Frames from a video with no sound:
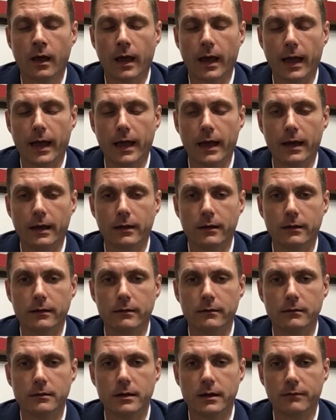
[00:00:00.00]
And
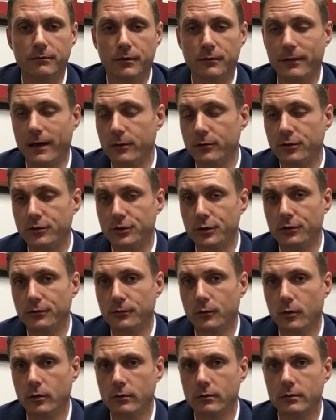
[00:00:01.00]
if you found this
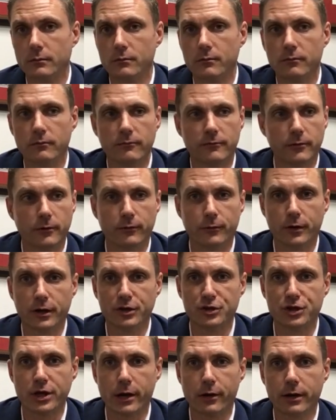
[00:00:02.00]
useful, feel free to
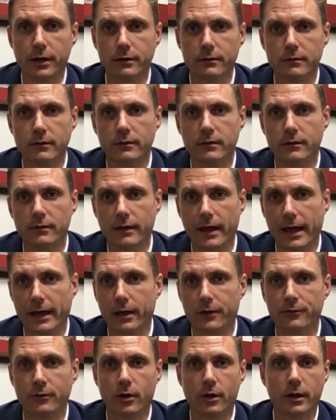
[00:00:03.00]
share it, tag
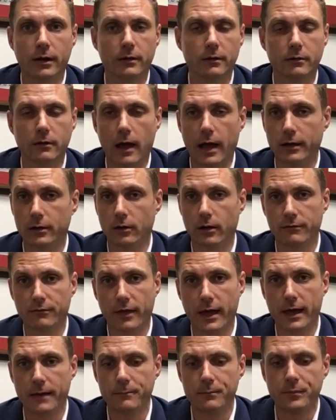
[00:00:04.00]
us on it. I'd love
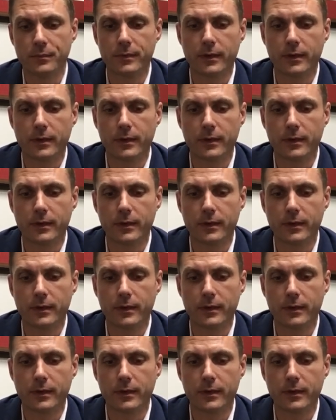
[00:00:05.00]
that.